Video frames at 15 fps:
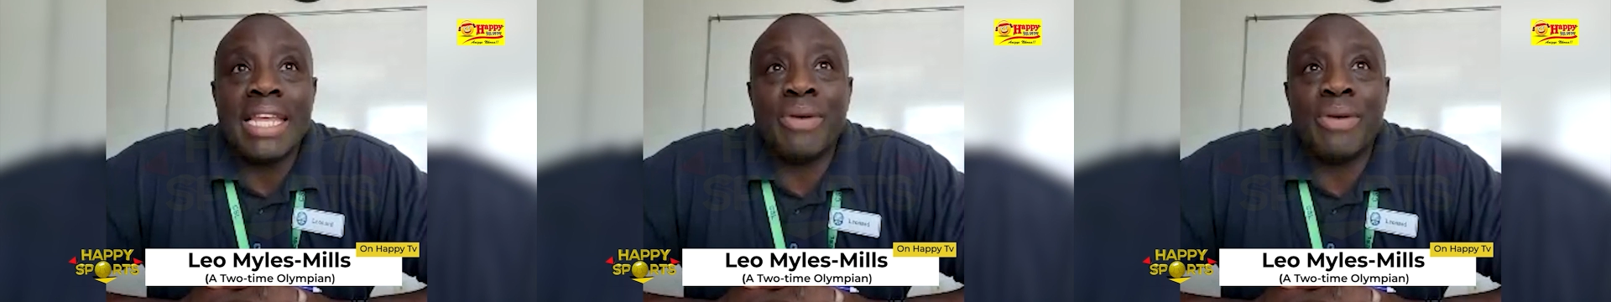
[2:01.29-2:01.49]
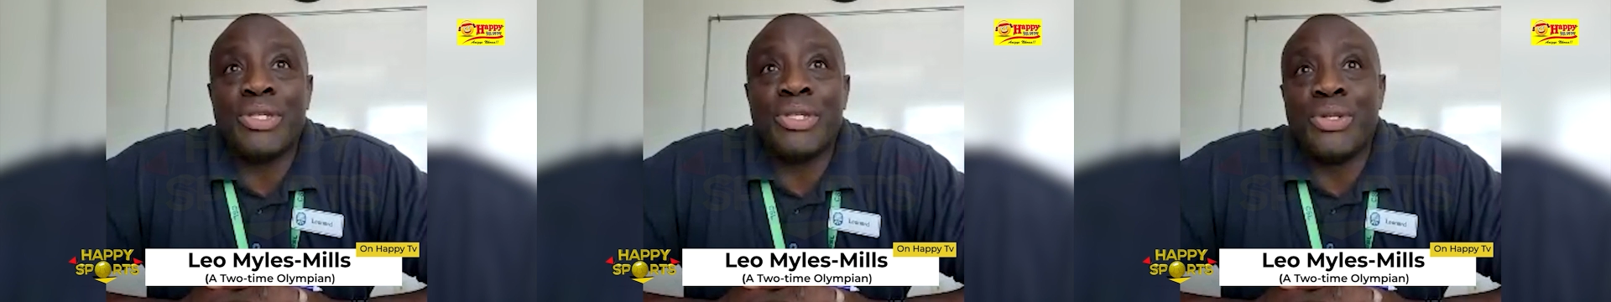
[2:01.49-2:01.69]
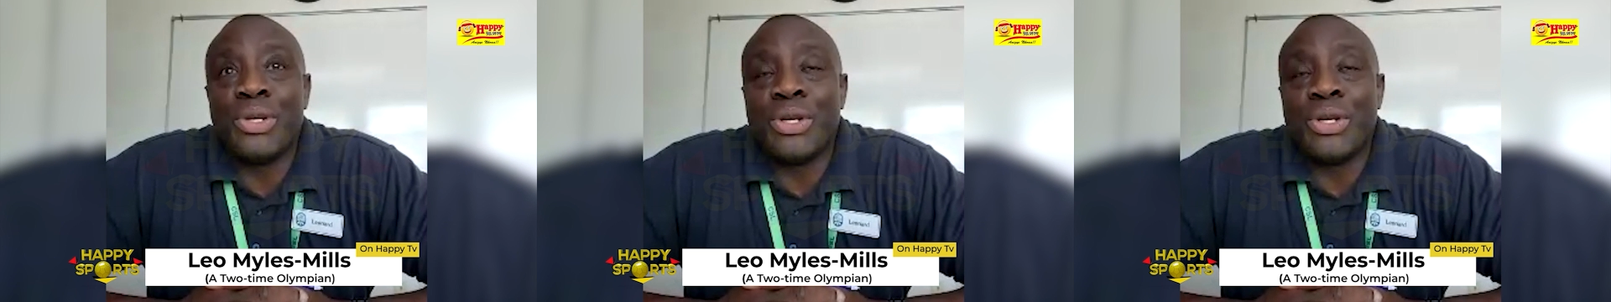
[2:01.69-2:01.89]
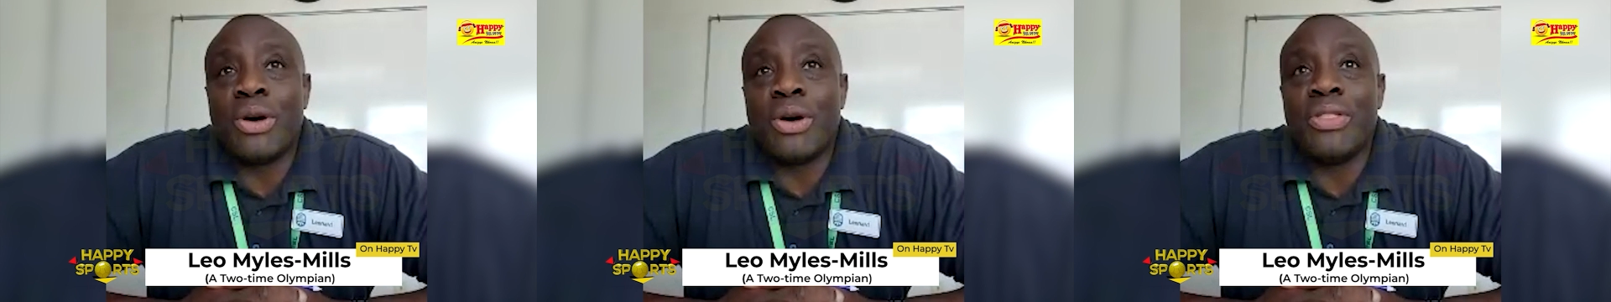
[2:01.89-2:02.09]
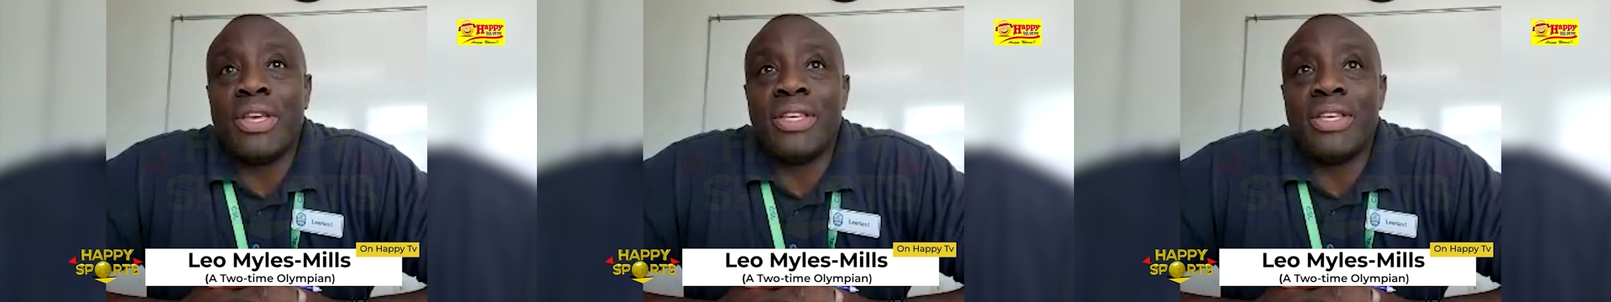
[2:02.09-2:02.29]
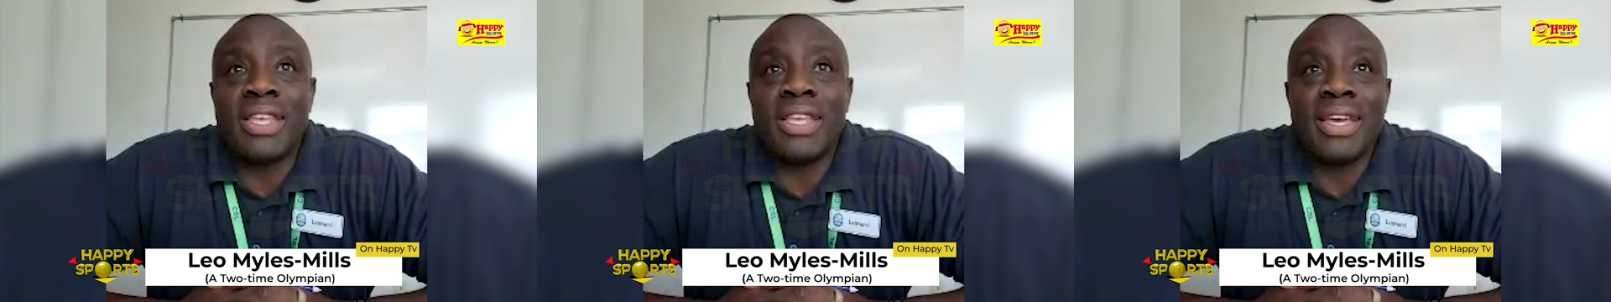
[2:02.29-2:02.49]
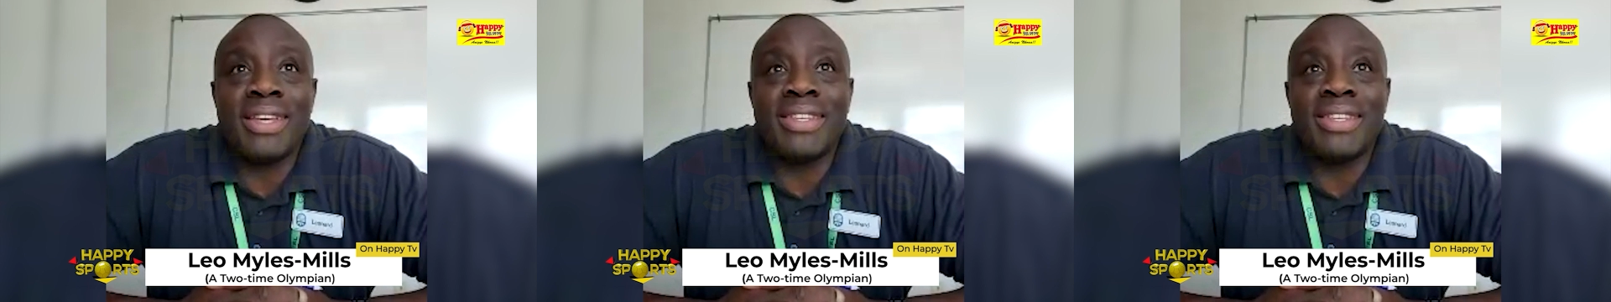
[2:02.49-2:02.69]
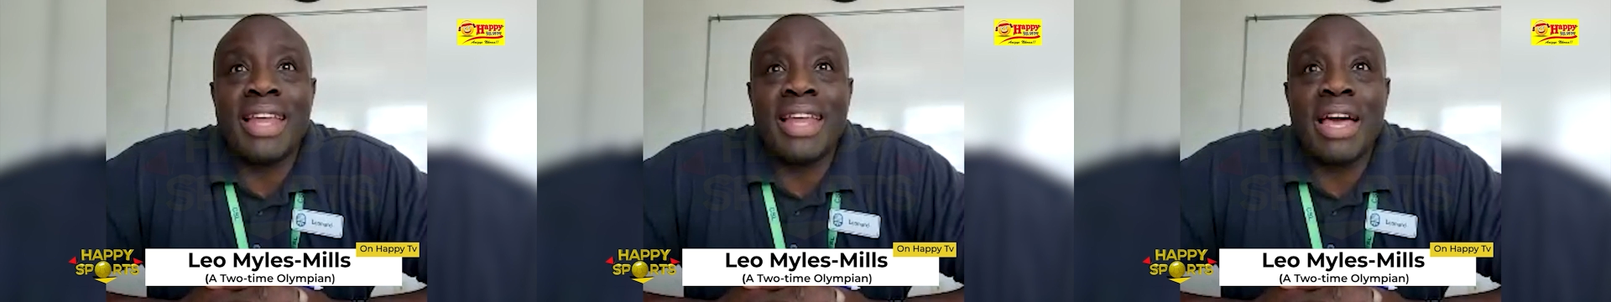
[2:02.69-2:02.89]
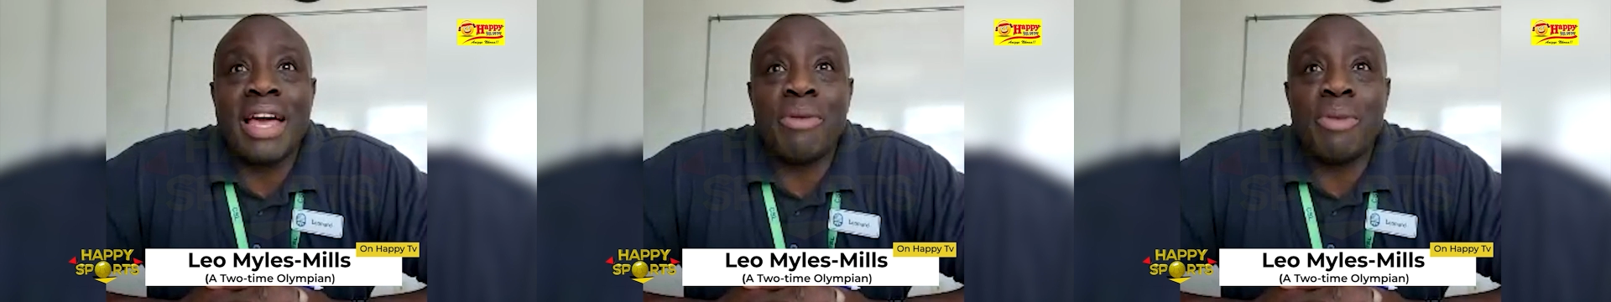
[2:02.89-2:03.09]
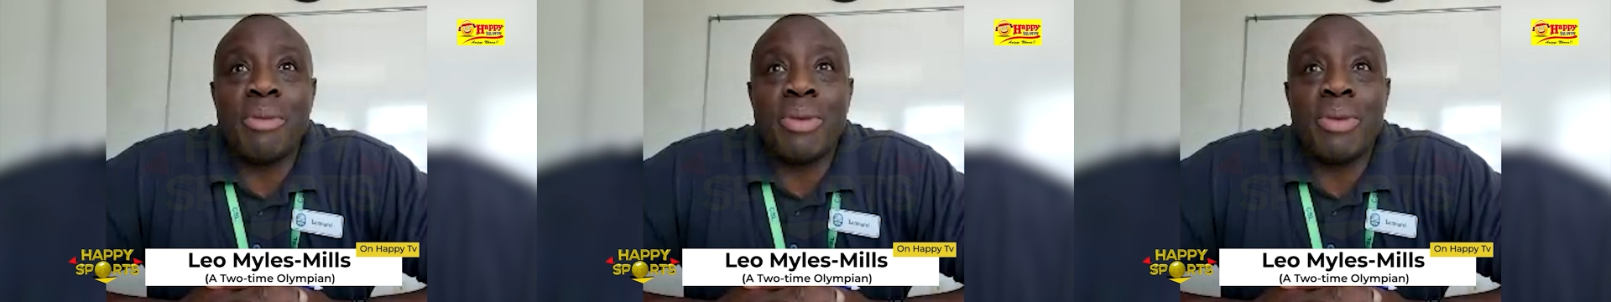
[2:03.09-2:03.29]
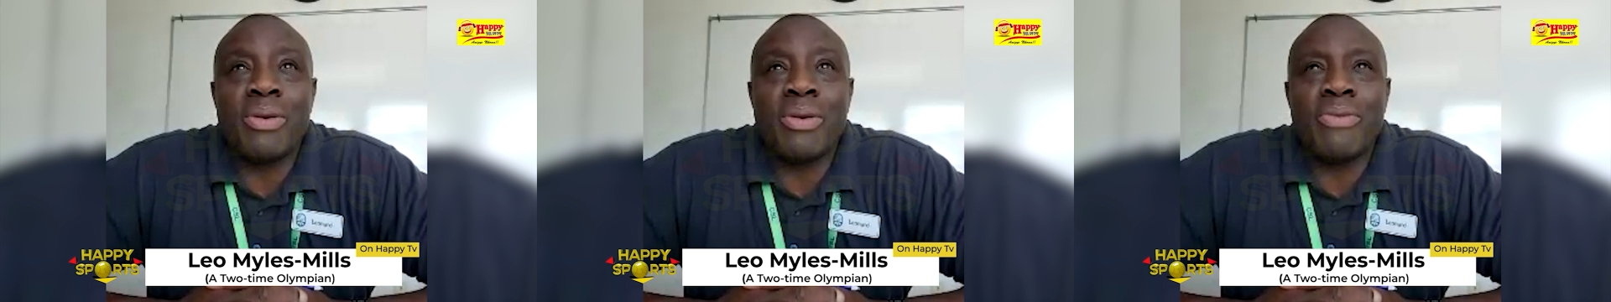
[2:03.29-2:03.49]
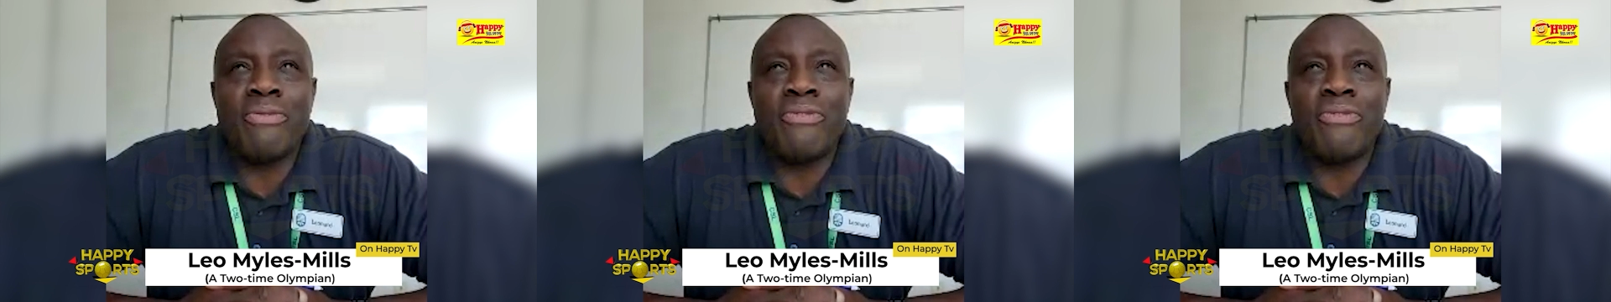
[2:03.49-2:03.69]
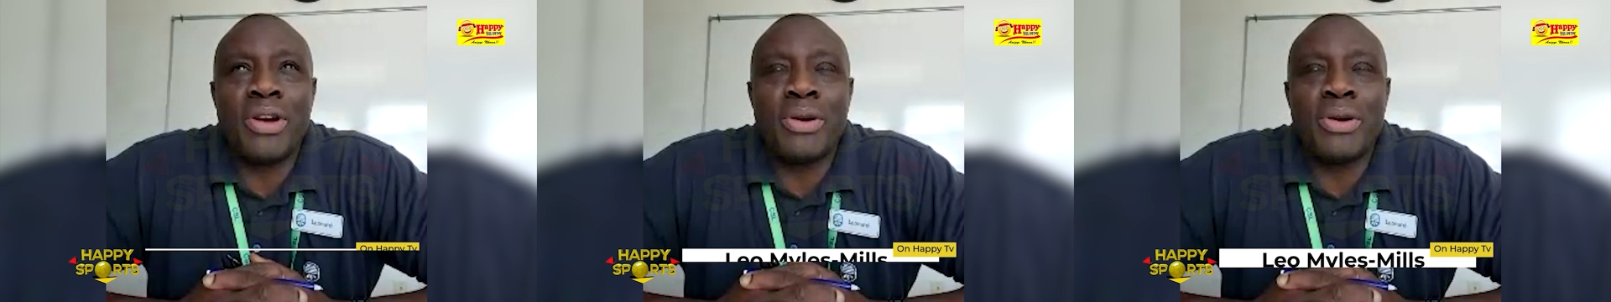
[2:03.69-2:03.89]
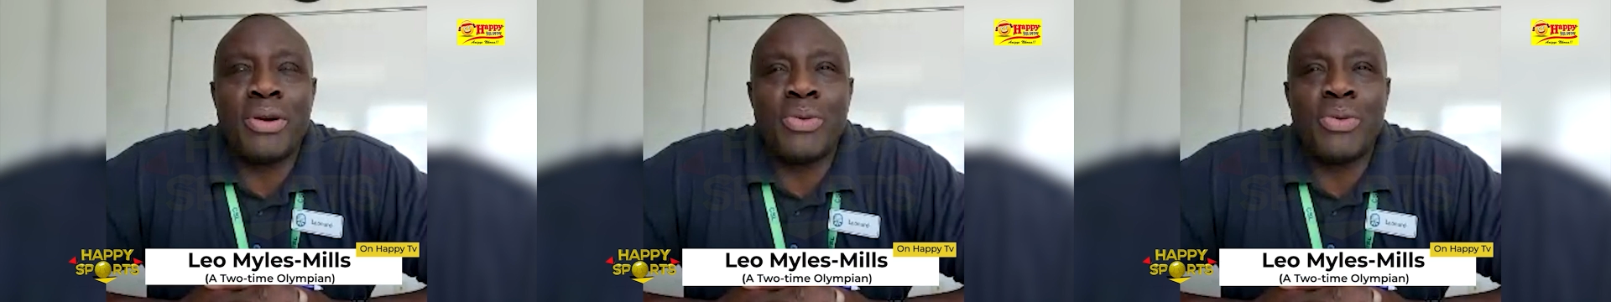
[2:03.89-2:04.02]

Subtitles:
And he was doing all these things. And I remember